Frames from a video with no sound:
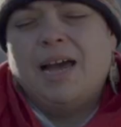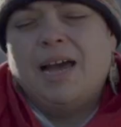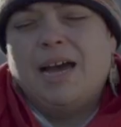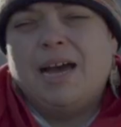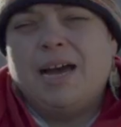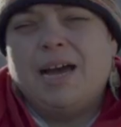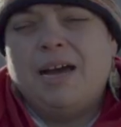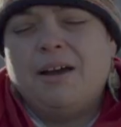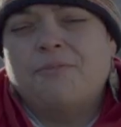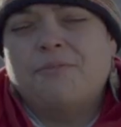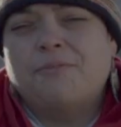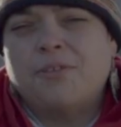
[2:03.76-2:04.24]

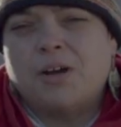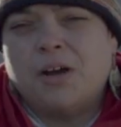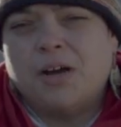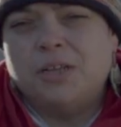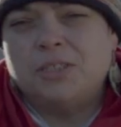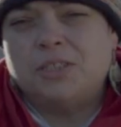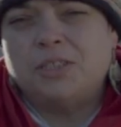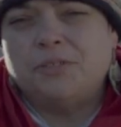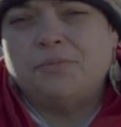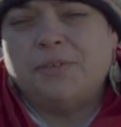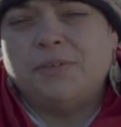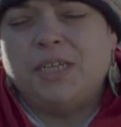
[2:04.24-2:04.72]
have
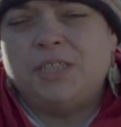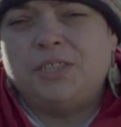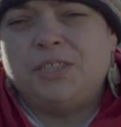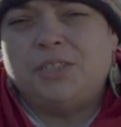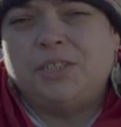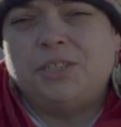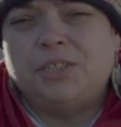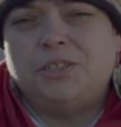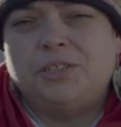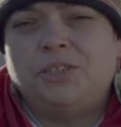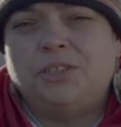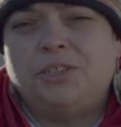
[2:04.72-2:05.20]

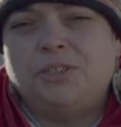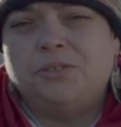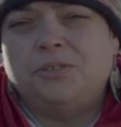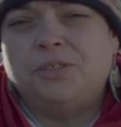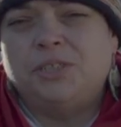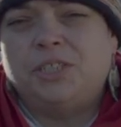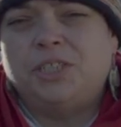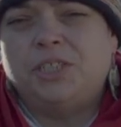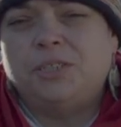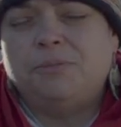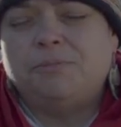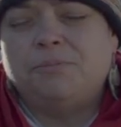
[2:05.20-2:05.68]
conservation and
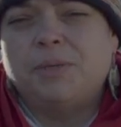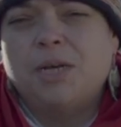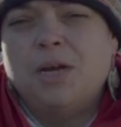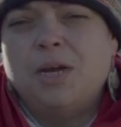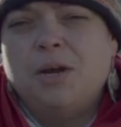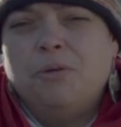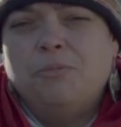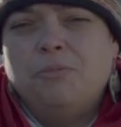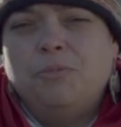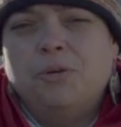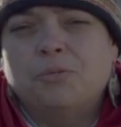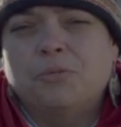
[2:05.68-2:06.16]
stewardship
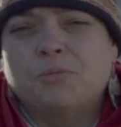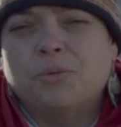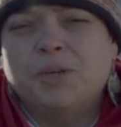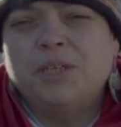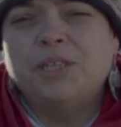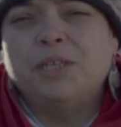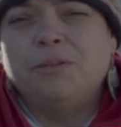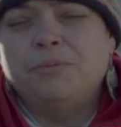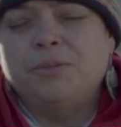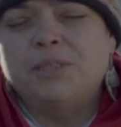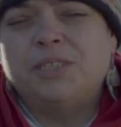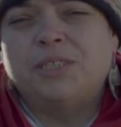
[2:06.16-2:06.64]
will
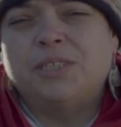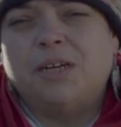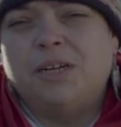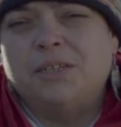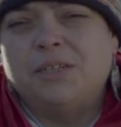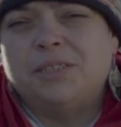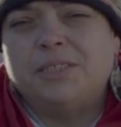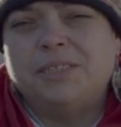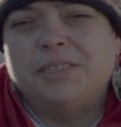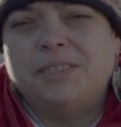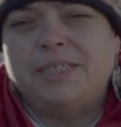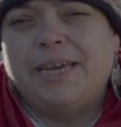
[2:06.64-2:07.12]
really
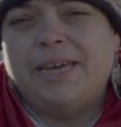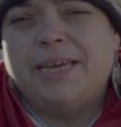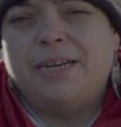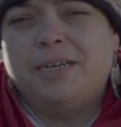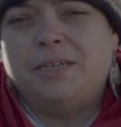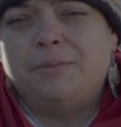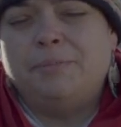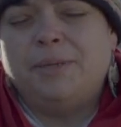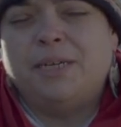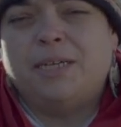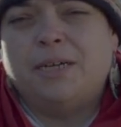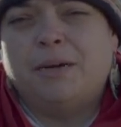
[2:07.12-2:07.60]
result in
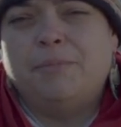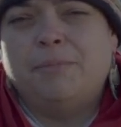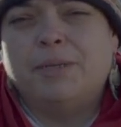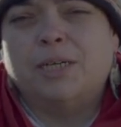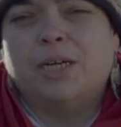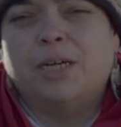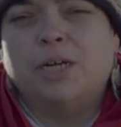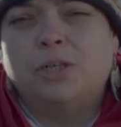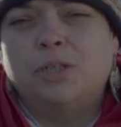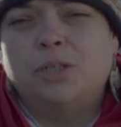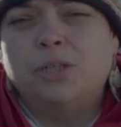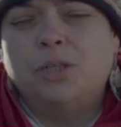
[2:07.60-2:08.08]
Canada
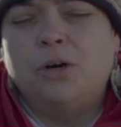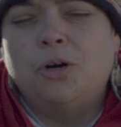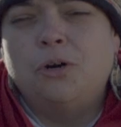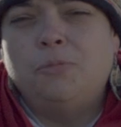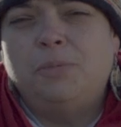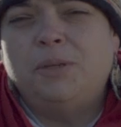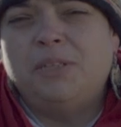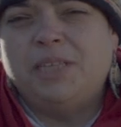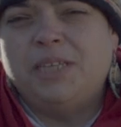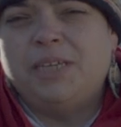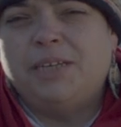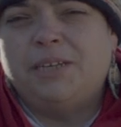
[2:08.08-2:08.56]
becoming a
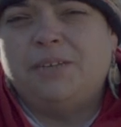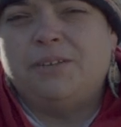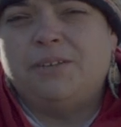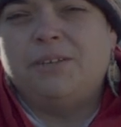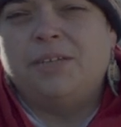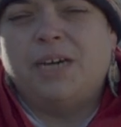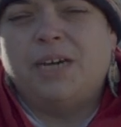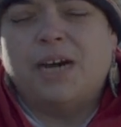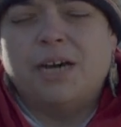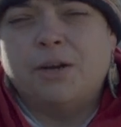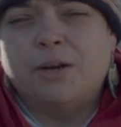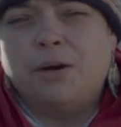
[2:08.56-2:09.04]
global leader,
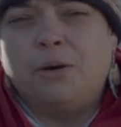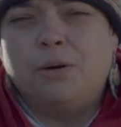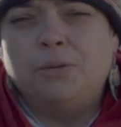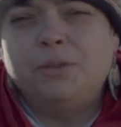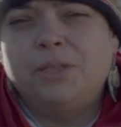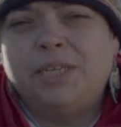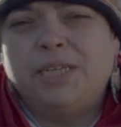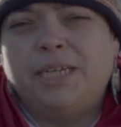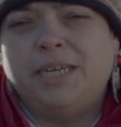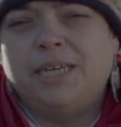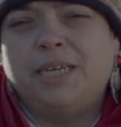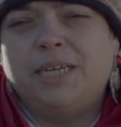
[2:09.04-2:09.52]
not
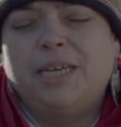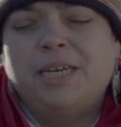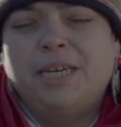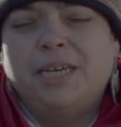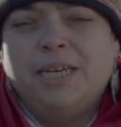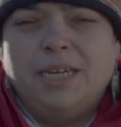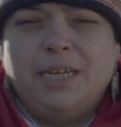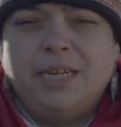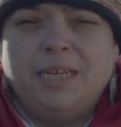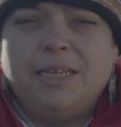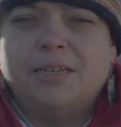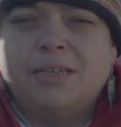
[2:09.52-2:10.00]
only
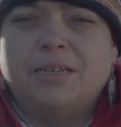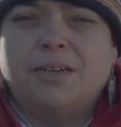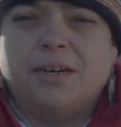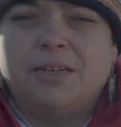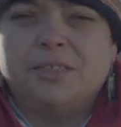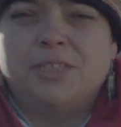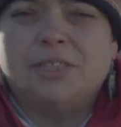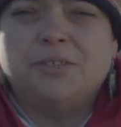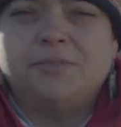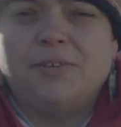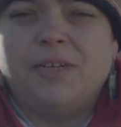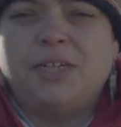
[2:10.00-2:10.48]
in
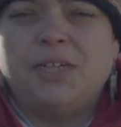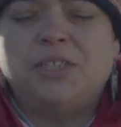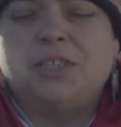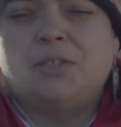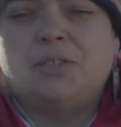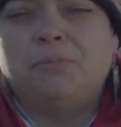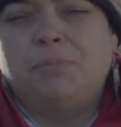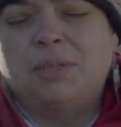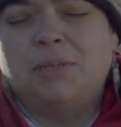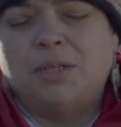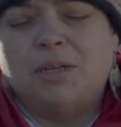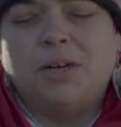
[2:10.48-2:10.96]

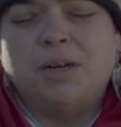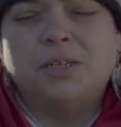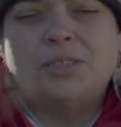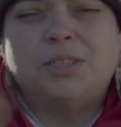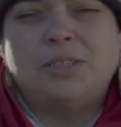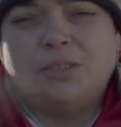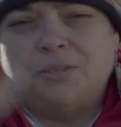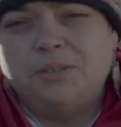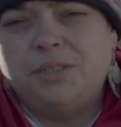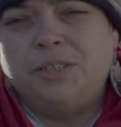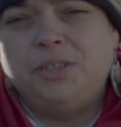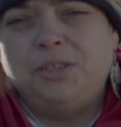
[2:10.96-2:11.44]
conservation, but
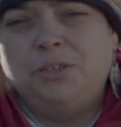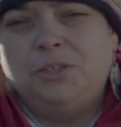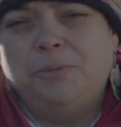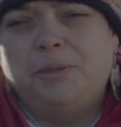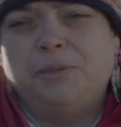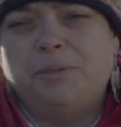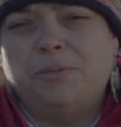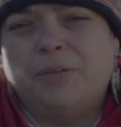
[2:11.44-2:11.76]
also in human